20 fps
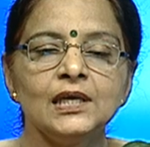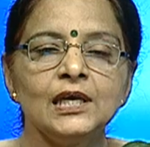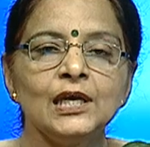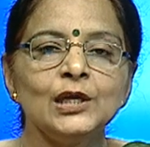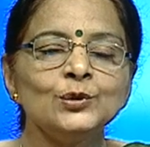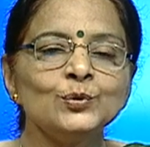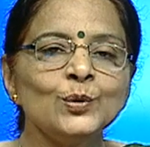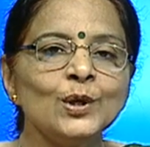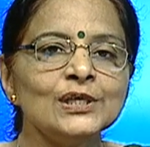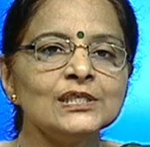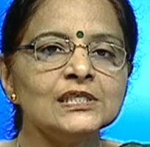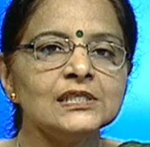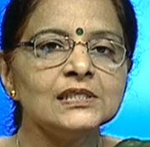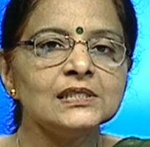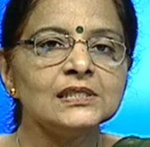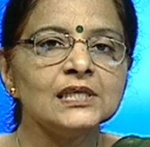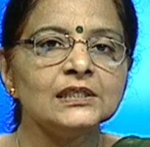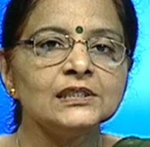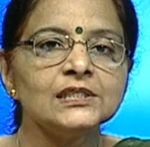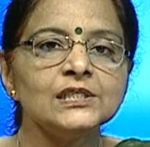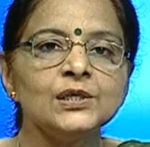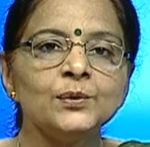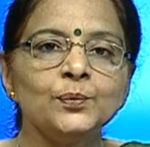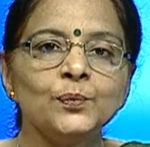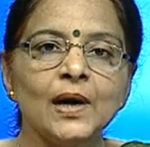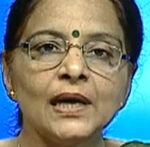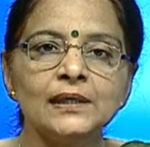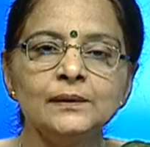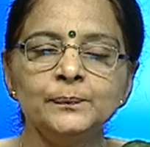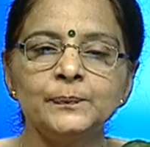it was
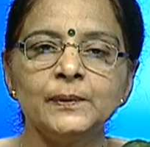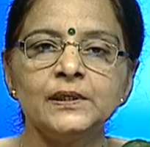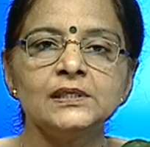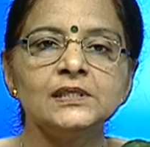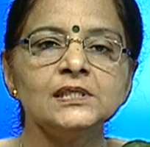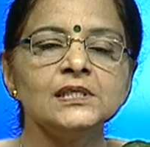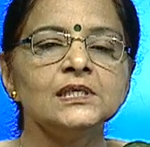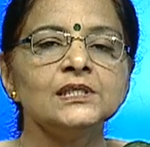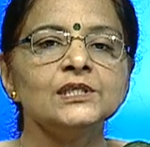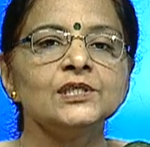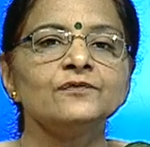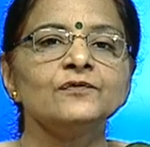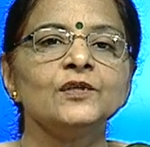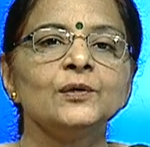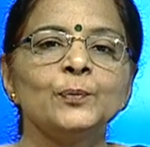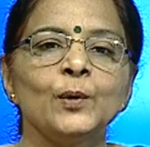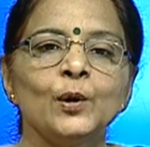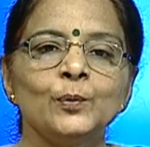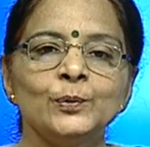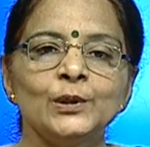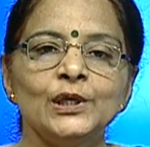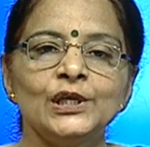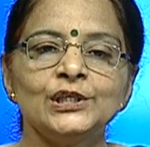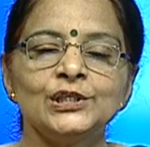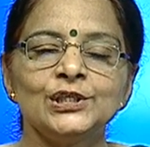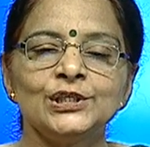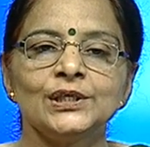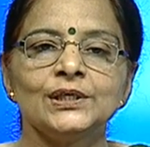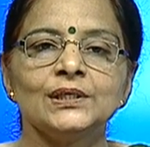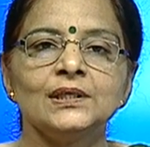31% of the
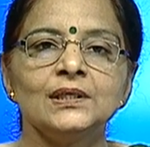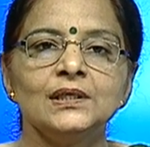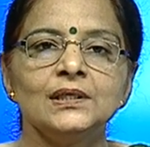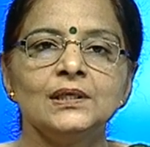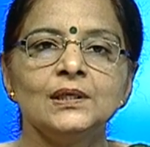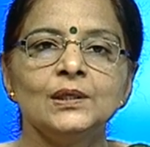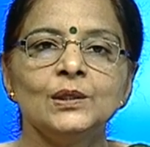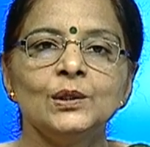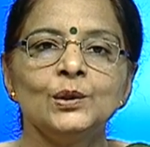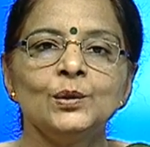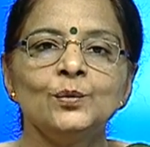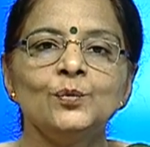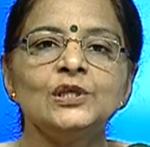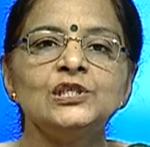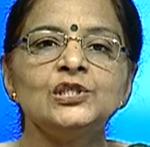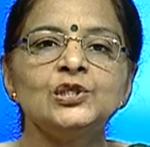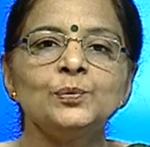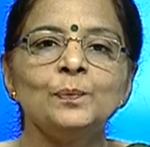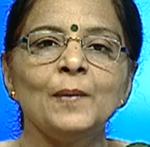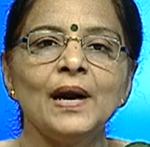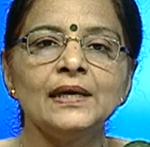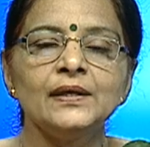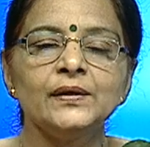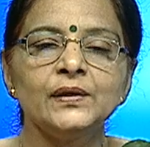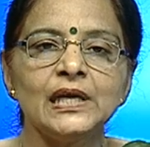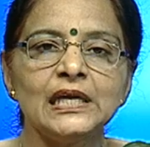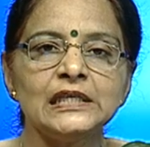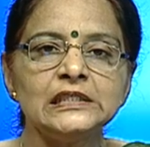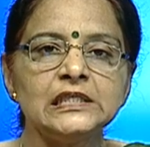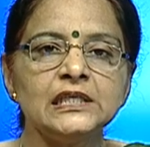population which
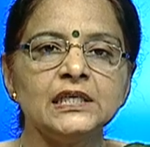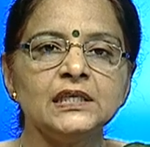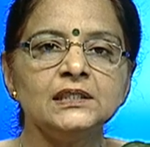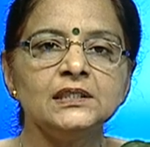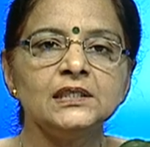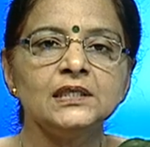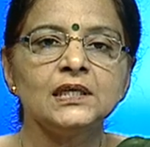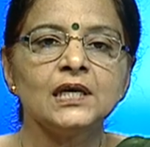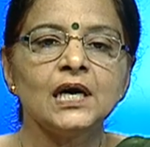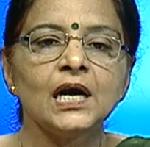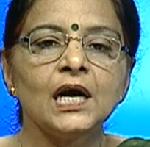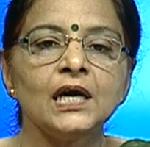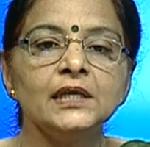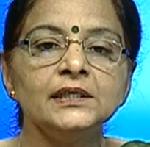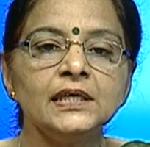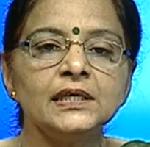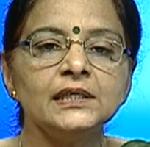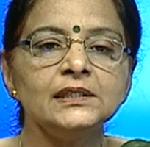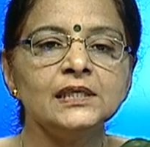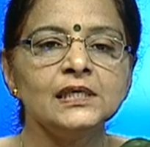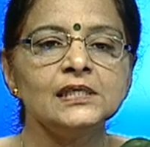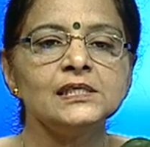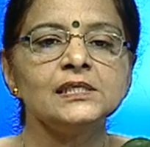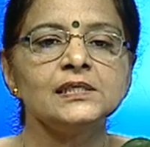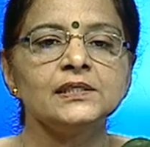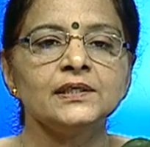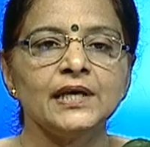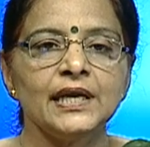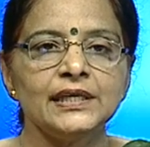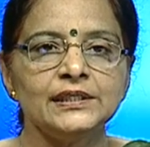migrated under this
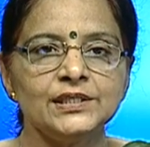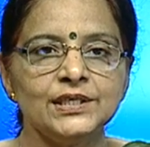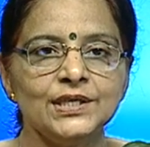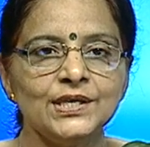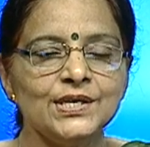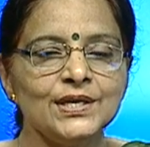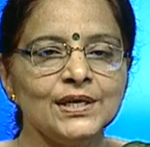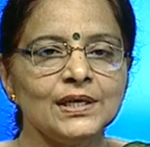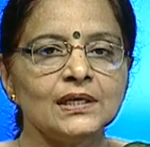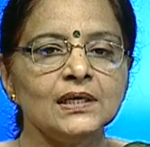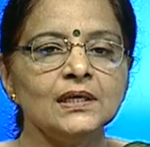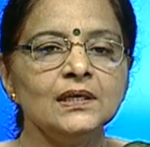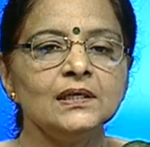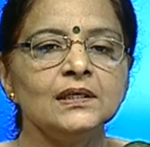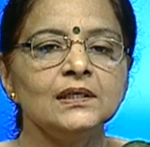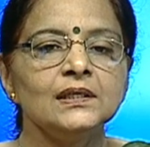criteria,